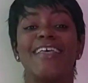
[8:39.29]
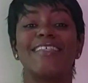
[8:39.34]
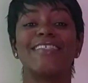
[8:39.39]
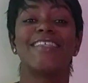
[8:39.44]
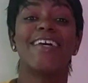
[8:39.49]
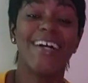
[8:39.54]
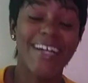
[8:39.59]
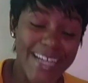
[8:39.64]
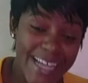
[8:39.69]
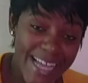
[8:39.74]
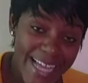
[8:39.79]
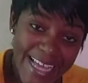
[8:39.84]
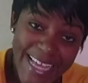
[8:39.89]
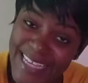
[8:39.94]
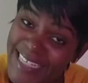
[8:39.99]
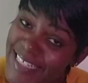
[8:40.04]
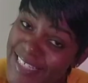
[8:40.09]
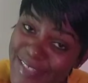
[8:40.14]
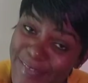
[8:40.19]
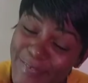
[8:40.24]
So
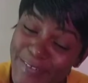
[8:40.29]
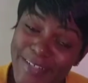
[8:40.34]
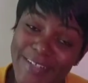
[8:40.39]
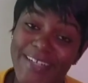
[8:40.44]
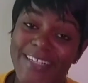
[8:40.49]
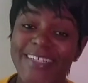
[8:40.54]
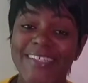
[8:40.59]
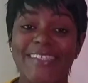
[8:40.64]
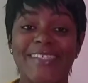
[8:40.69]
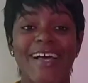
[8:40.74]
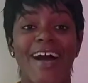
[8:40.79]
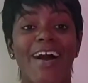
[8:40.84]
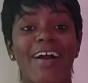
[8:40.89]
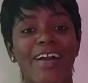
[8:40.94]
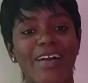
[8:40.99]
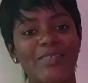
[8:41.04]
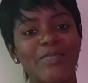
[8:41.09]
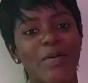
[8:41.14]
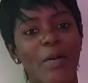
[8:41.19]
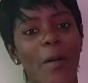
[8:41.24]
guys, we're gonna talk
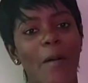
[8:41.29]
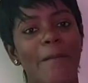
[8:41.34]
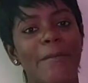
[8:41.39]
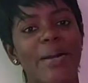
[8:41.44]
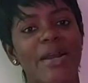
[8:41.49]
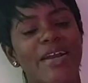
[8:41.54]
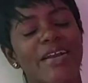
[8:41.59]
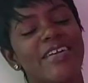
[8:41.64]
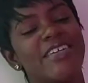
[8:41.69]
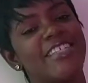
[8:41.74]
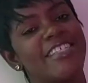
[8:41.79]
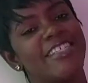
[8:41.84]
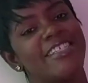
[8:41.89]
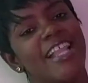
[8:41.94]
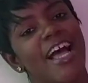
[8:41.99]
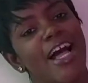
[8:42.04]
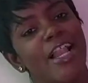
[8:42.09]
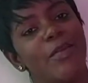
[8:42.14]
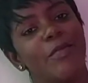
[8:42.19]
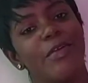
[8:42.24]
about
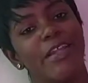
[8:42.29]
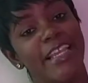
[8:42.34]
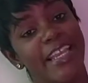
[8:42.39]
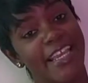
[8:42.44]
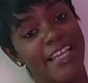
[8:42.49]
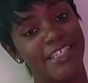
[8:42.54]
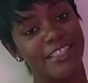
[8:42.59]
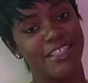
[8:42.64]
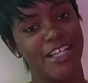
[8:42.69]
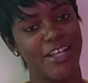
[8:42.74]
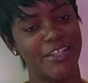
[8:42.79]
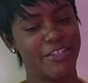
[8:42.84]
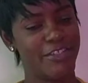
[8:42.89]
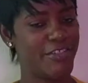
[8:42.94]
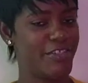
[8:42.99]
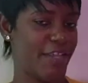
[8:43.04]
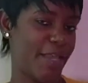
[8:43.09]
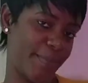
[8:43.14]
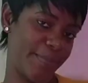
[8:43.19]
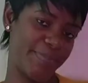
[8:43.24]
personal
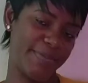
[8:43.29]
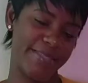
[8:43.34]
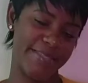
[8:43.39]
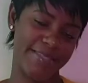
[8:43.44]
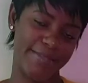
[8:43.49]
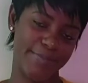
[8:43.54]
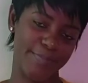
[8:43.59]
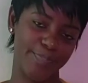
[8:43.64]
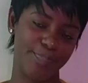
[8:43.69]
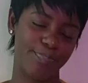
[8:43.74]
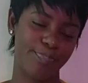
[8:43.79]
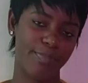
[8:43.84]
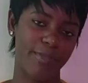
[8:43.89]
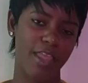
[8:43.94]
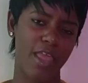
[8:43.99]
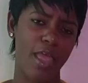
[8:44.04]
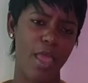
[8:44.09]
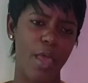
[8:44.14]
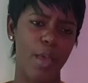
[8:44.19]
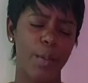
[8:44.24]
relationships.
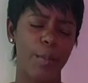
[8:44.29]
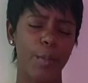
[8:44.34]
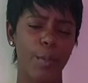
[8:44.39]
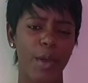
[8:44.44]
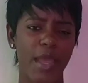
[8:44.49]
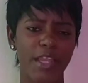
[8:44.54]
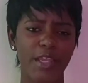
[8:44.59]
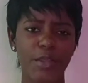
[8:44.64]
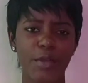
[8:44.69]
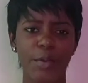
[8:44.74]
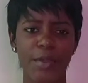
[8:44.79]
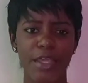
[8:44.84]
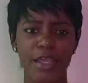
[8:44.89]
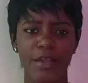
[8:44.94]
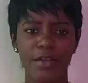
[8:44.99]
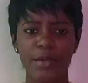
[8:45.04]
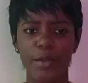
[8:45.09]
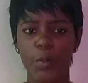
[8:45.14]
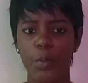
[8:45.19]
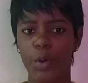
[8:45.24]
When you
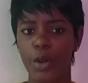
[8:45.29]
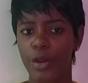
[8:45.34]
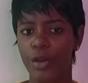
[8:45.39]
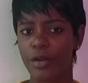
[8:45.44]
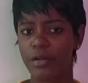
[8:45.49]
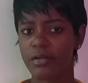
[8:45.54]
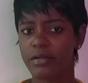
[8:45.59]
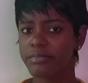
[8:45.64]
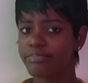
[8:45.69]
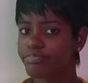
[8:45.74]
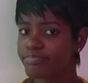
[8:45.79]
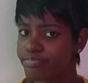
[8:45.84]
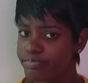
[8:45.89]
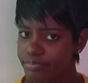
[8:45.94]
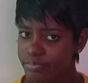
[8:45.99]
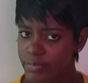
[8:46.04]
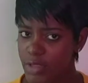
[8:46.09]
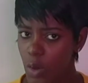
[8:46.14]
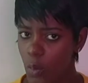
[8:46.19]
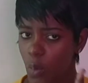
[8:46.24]
hear the word,
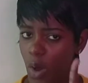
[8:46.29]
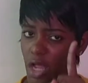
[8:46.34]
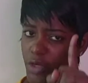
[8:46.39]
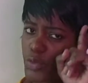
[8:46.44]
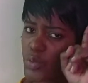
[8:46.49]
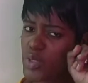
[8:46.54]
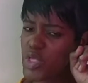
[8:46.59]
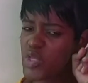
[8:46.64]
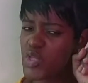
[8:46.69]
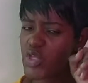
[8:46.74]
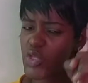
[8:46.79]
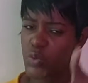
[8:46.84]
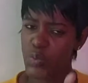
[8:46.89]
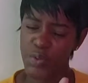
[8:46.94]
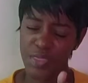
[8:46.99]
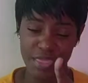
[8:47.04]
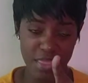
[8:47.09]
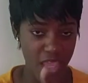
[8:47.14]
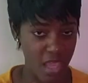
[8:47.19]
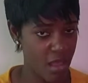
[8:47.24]
what do you
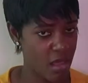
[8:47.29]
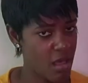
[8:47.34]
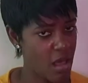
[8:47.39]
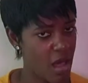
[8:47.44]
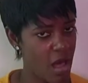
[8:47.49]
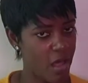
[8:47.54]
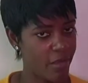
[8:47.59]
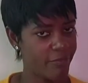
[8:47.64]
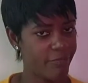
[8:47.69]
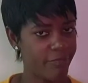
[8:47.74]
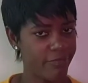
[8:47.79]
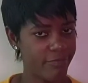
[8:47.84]
think of?